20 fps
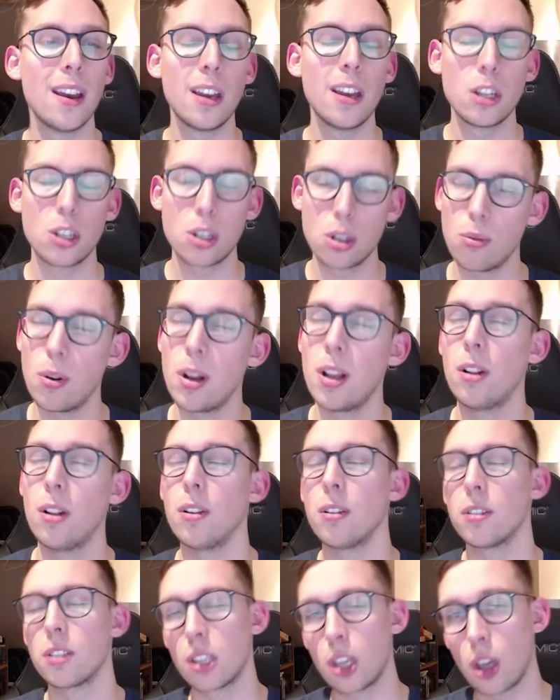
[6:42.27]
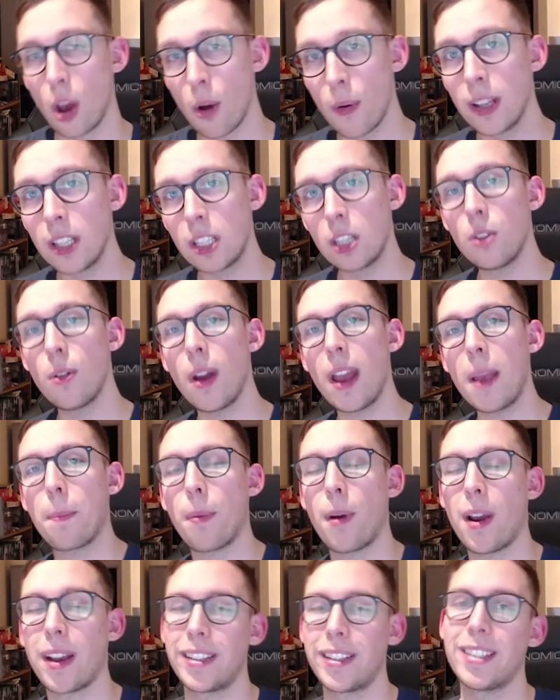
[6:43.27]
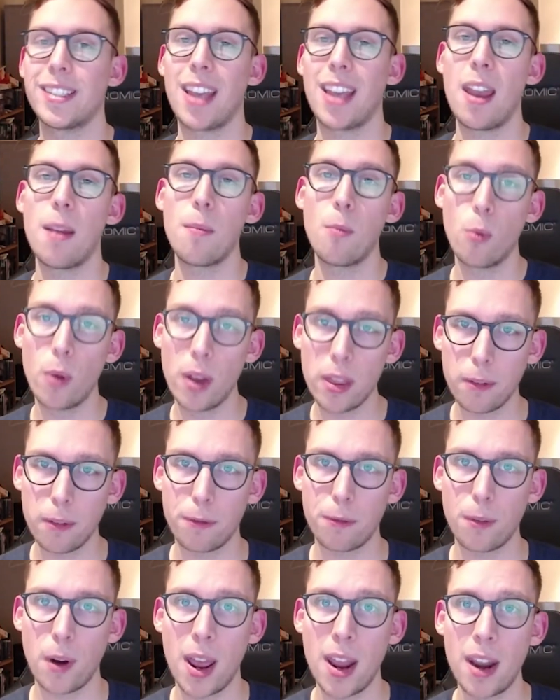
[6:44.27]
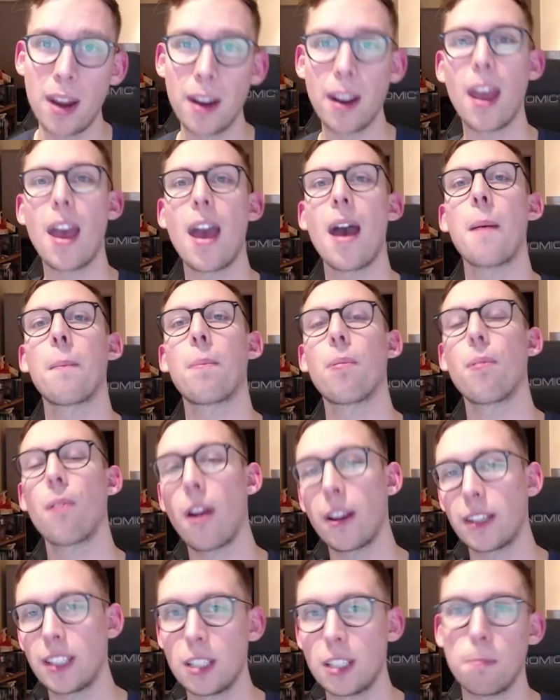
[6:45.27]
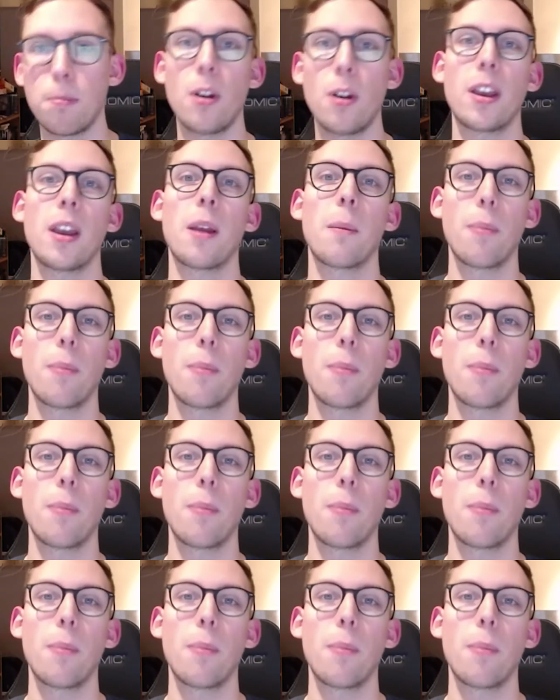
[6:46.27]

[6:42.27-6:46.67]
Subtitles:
Drills. Go into a practice game with a friend and practice blocking,